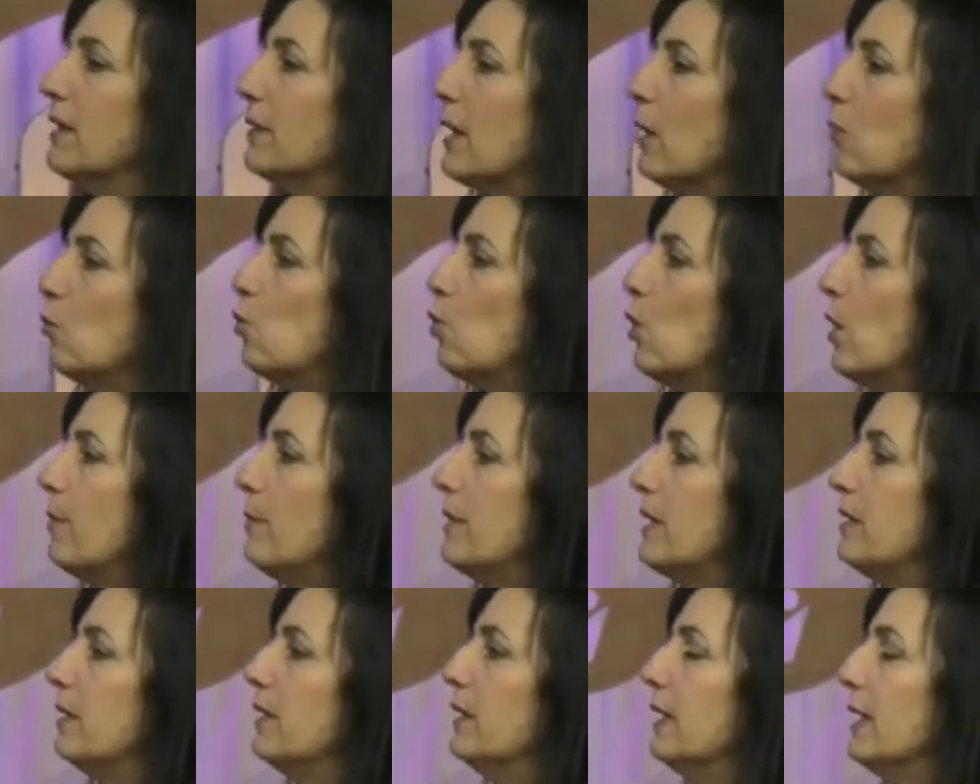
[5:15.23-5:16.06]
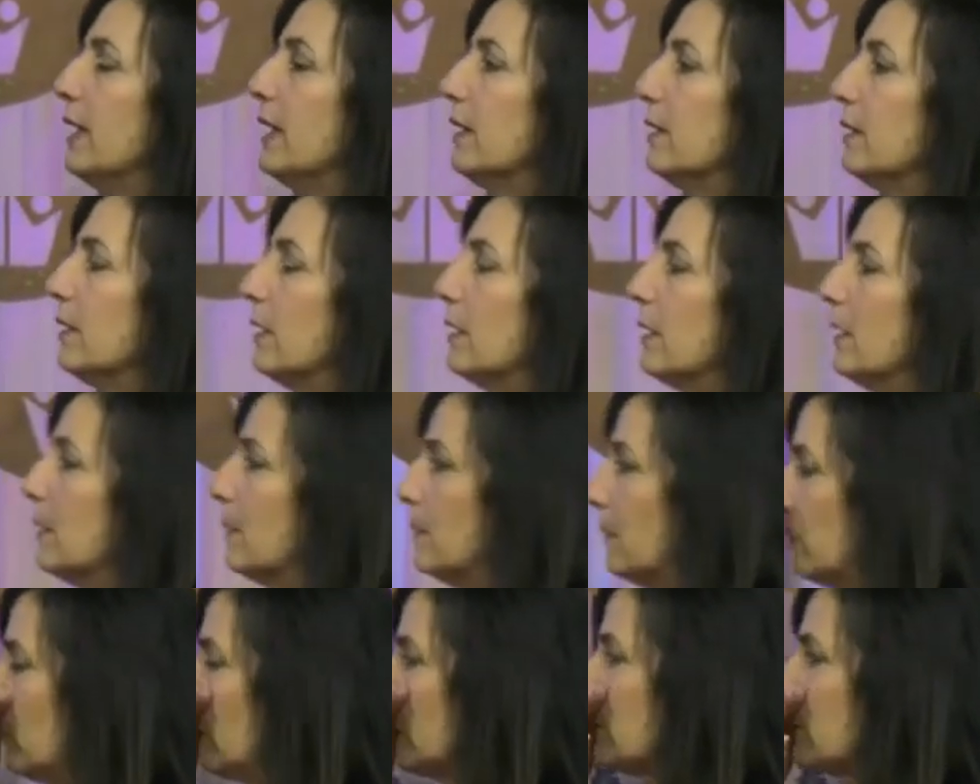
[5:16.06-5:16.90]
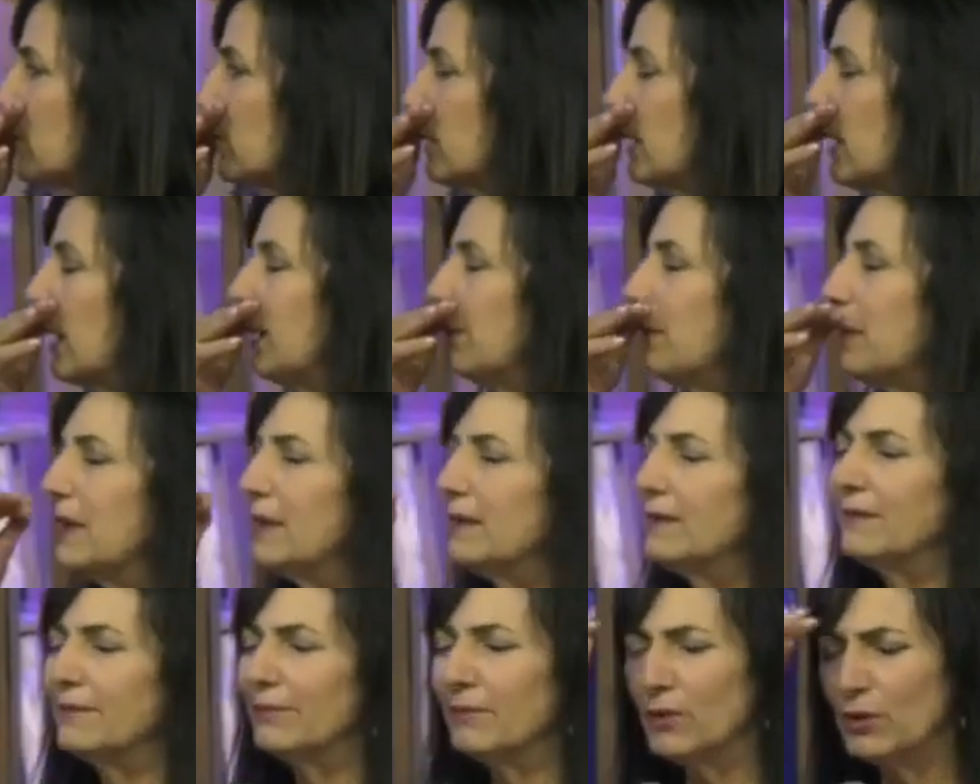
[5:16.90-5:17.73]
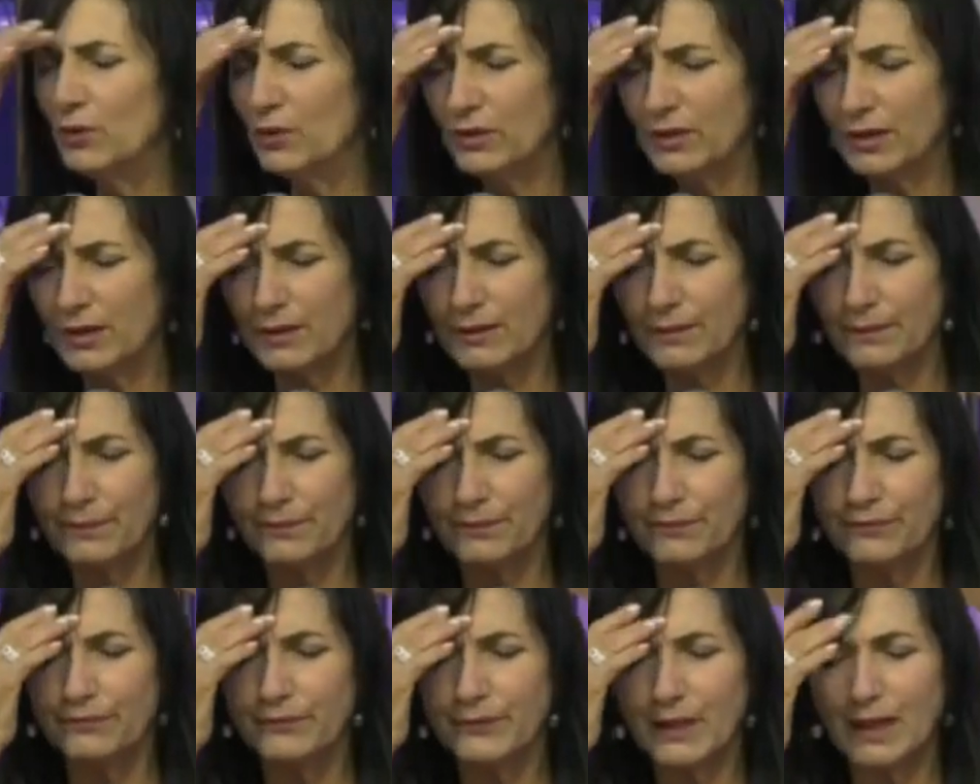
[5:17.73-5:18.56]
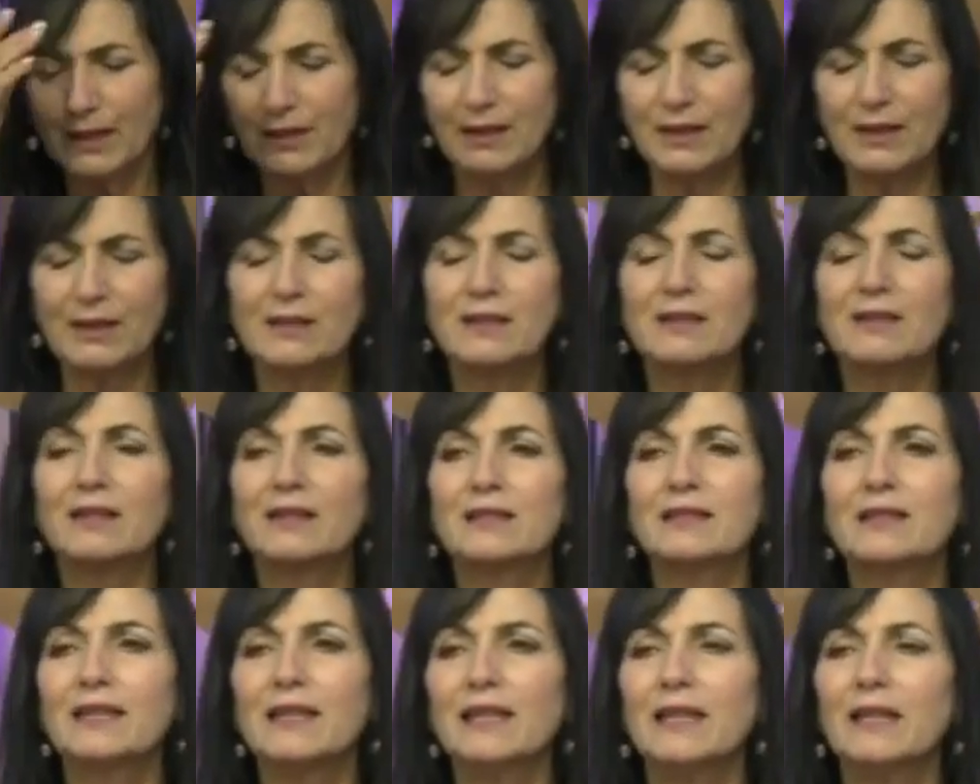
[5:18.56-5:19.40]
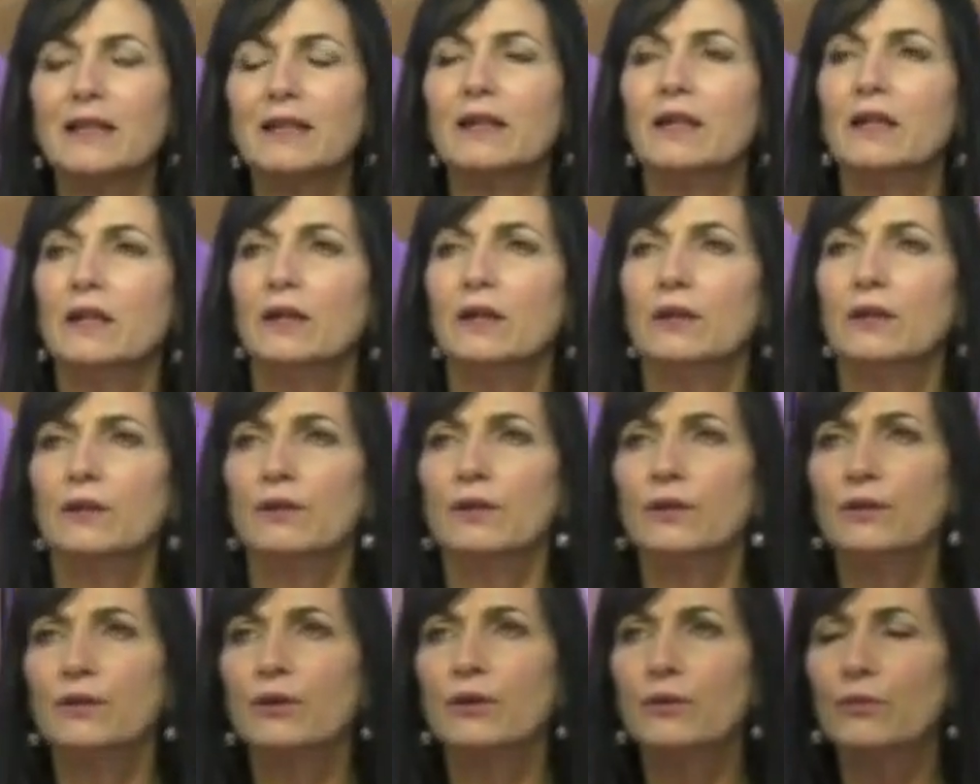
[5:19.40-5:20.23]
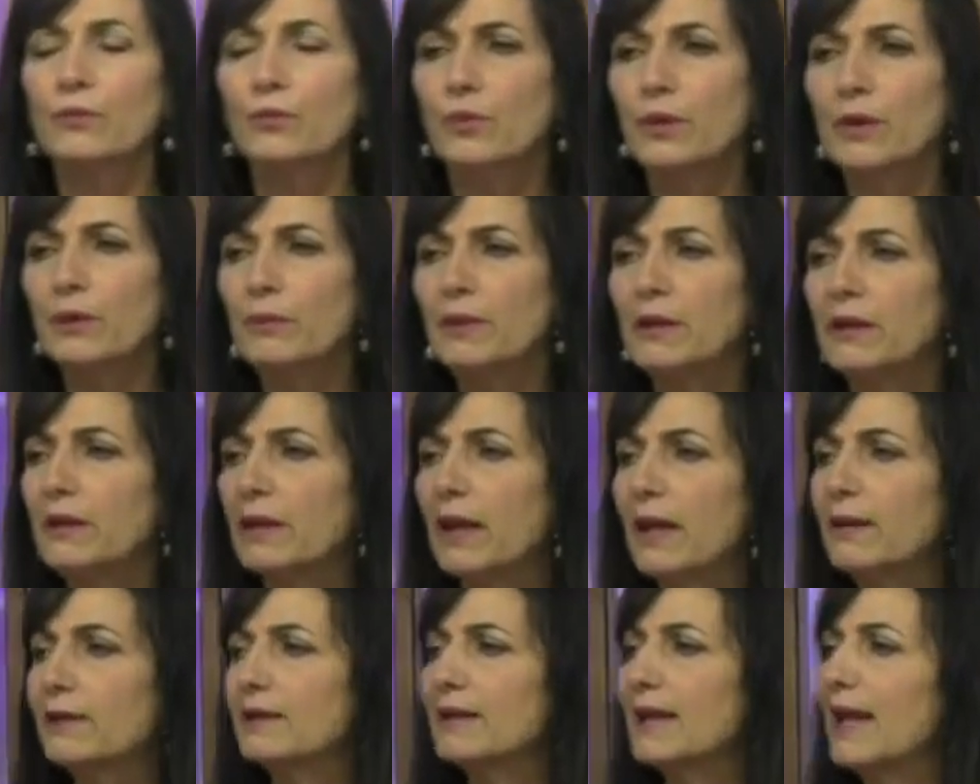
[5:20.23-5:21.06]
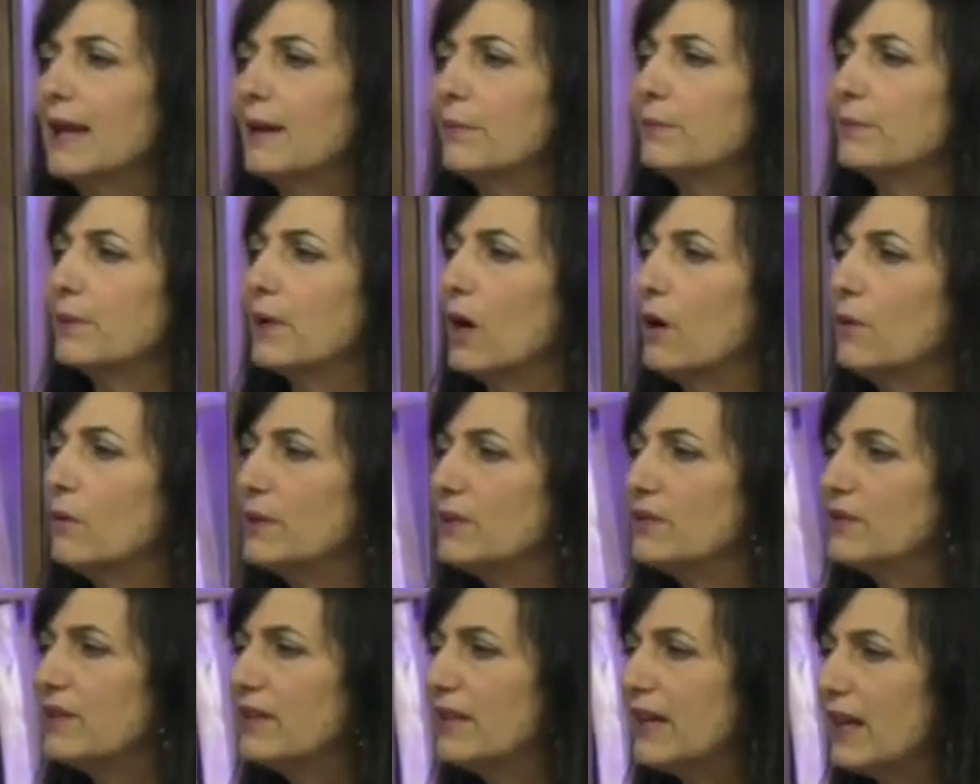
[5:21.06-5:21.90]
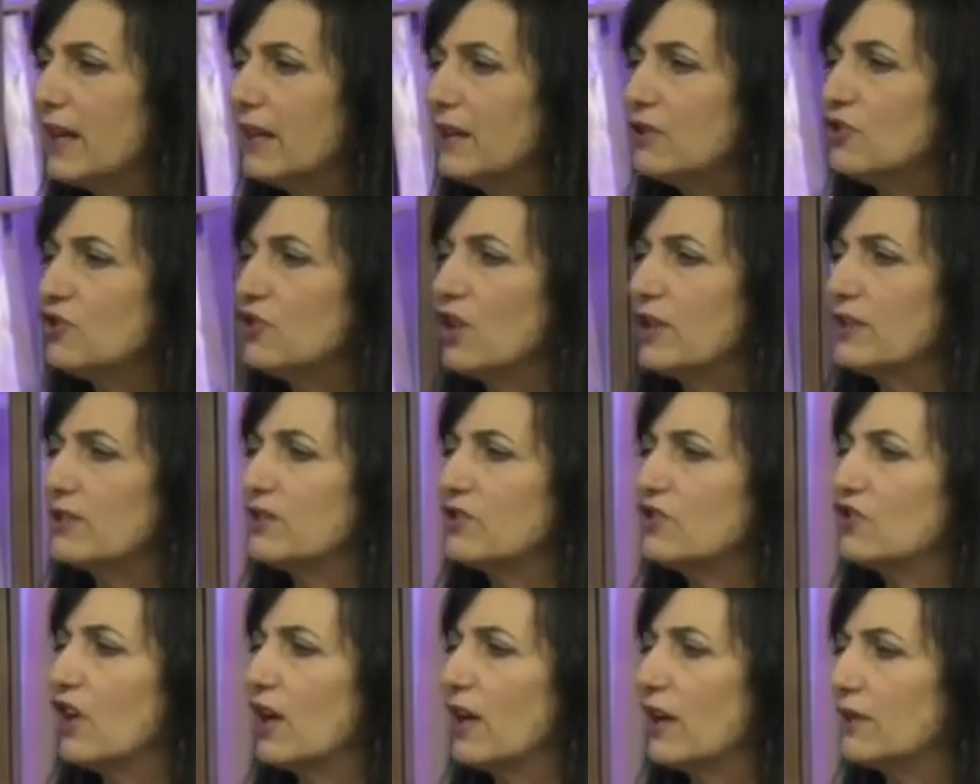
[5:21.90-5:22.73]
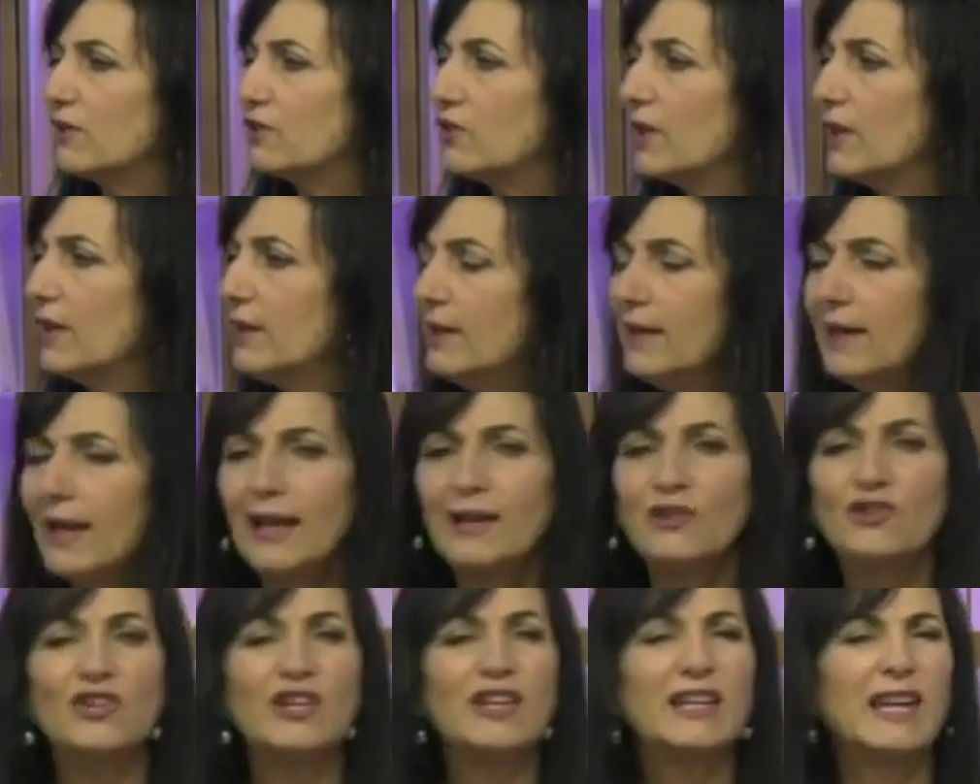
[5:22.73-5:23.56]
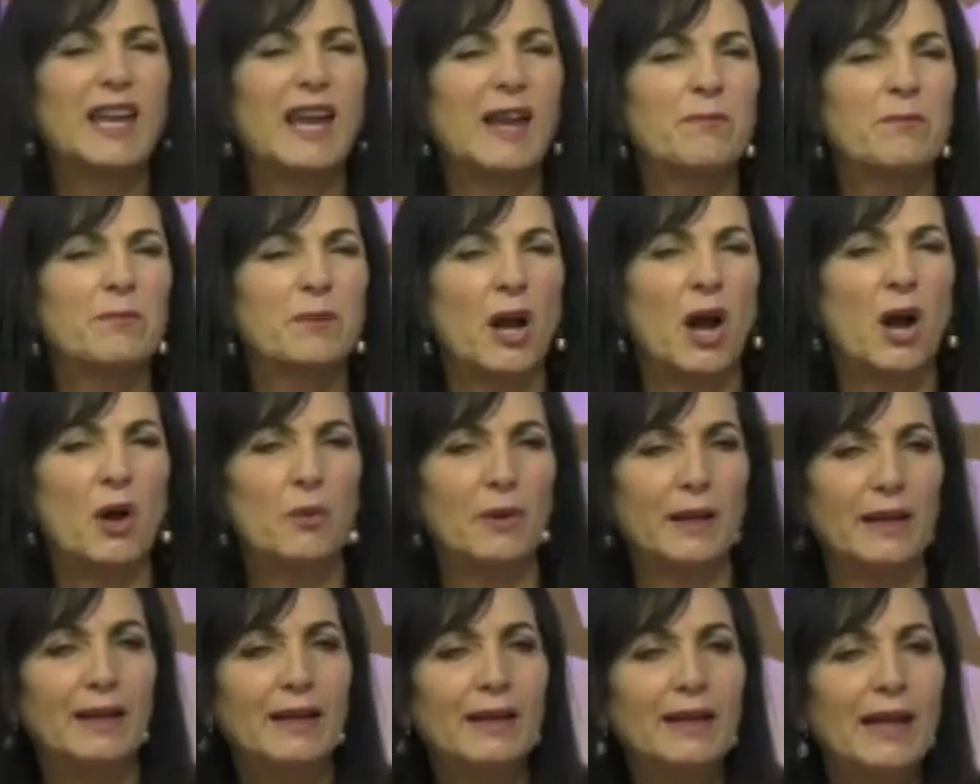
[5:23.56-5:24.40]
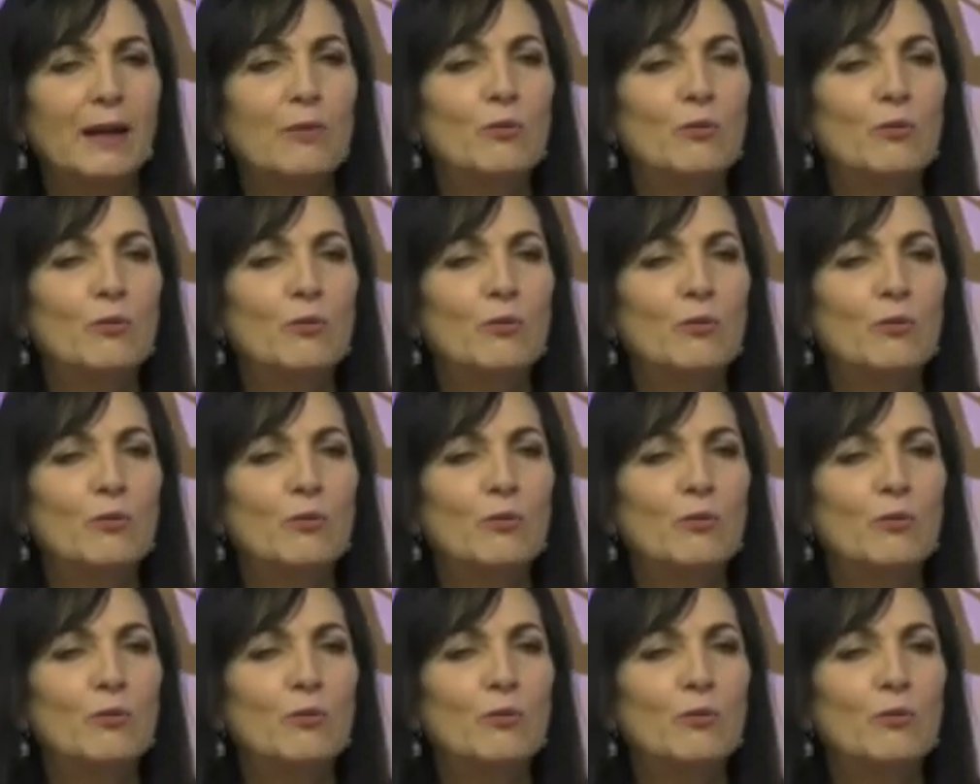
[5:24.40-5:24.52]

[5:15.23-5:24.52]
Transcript: That woman, um, what's her name? In Luke, I think it's sixteen, the, the woman that kept going to the unjust judge, and she kept going.